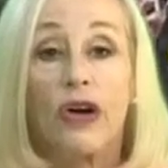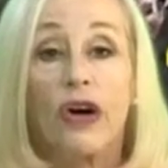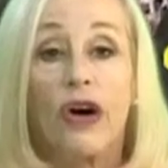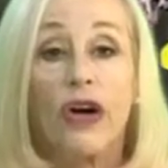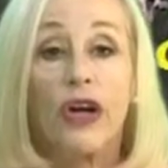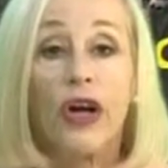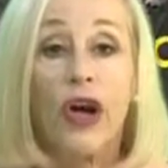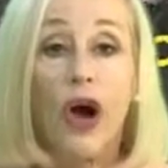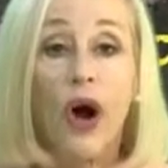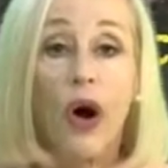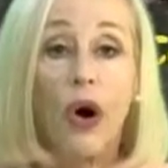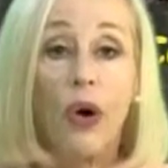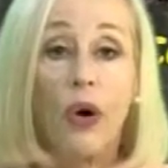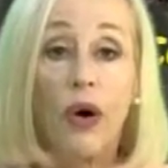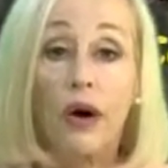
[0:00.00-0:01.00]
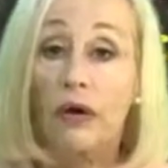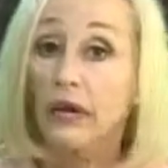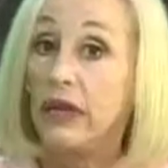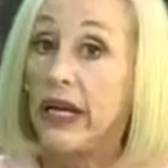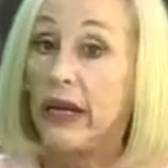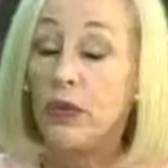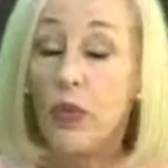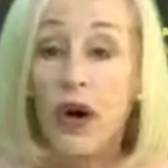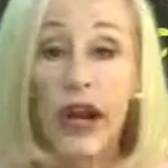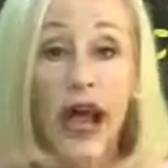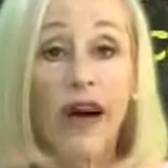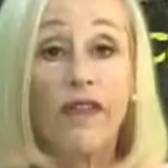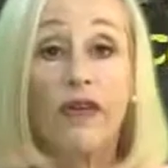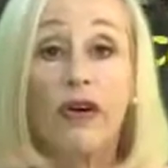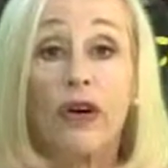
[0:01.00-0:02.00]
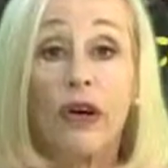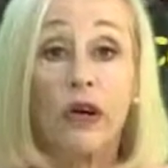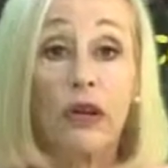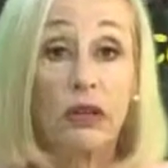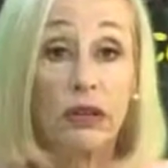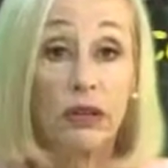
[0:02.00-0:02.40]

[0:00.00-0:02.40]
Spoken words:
You're going to go in whatever